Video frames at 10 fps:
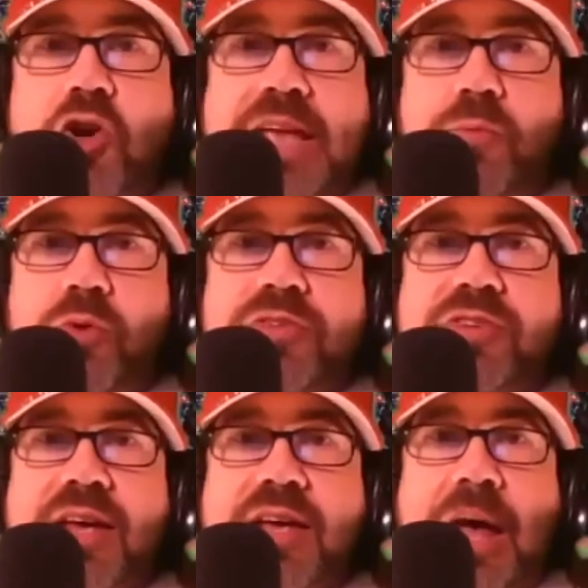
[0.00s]
name was
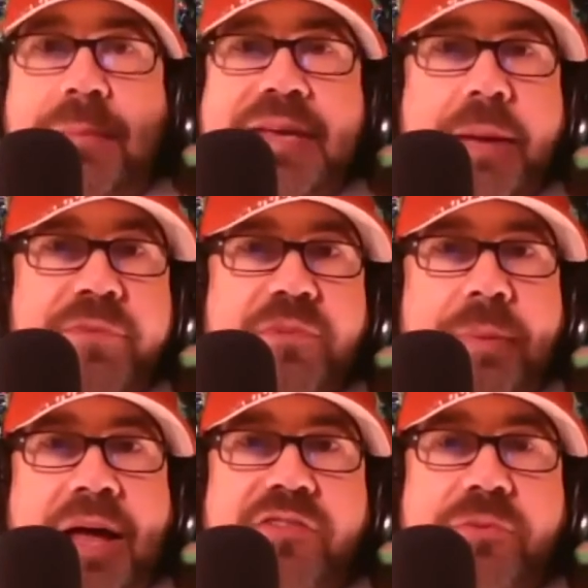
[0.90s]
coming up as a
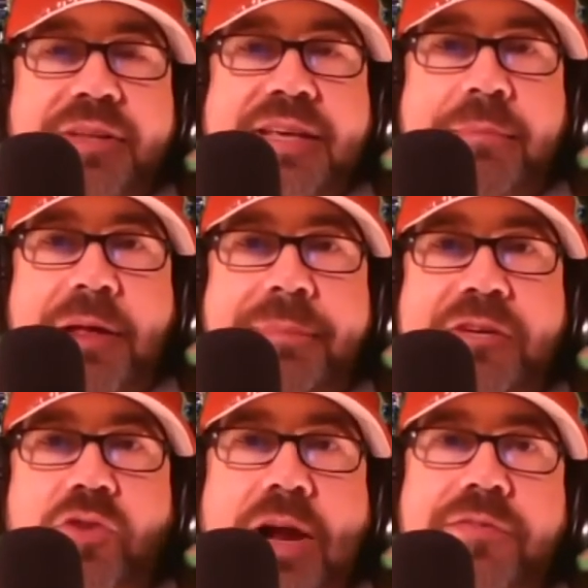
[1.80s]
possible
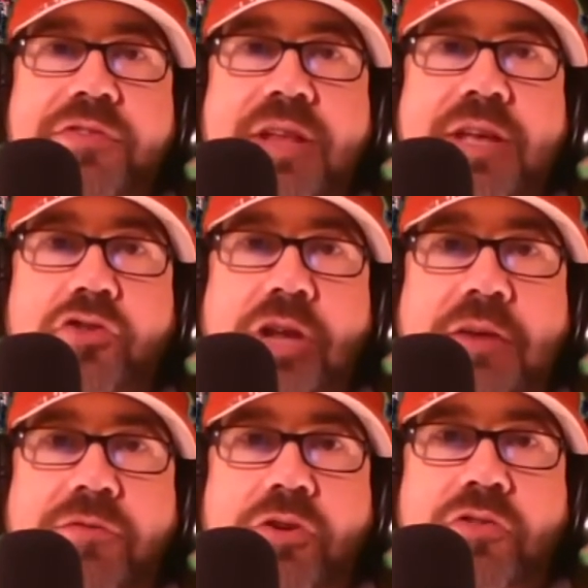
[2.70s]
MLB draft selection
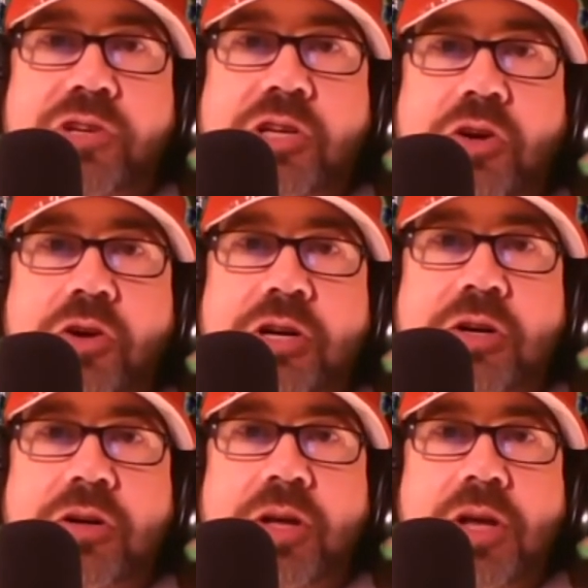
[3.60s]
after your senior
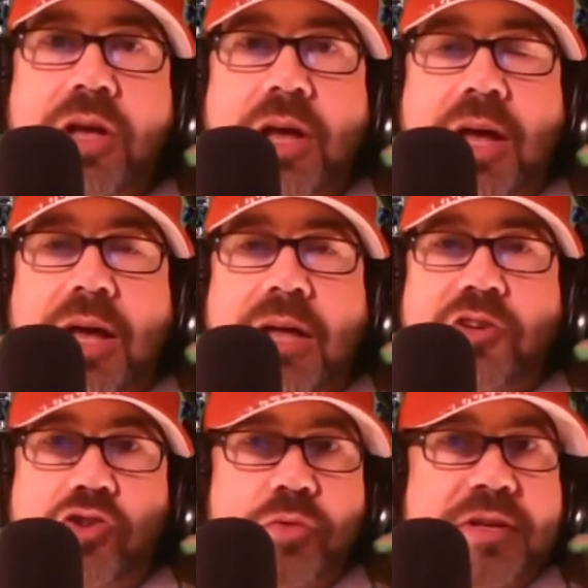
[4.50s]
year.
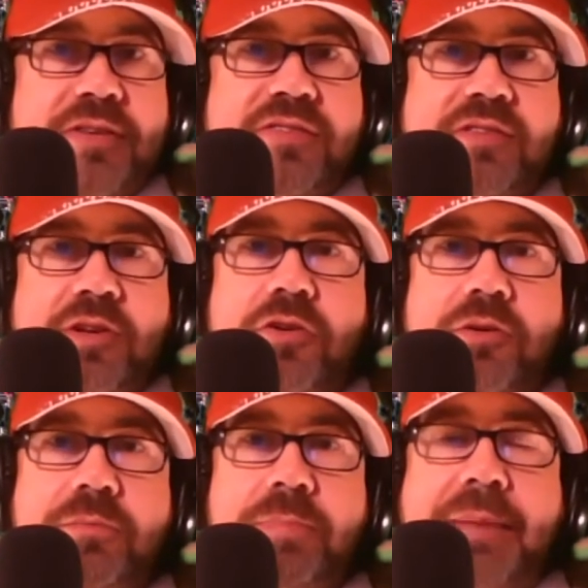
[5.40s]
Did you
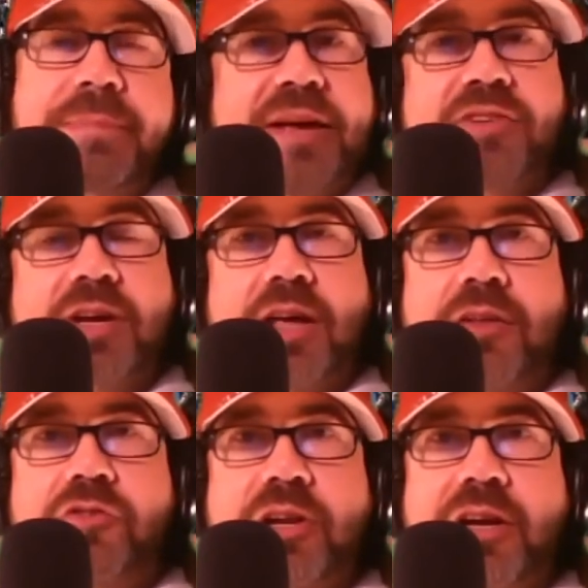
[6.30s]
consider bypassing
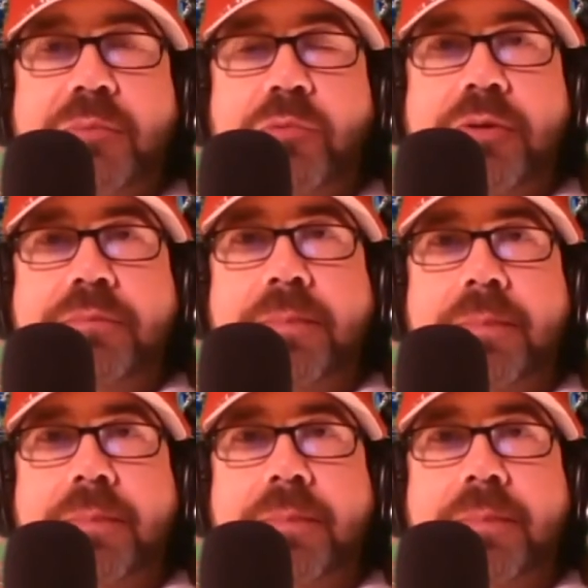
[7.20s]
college at any point?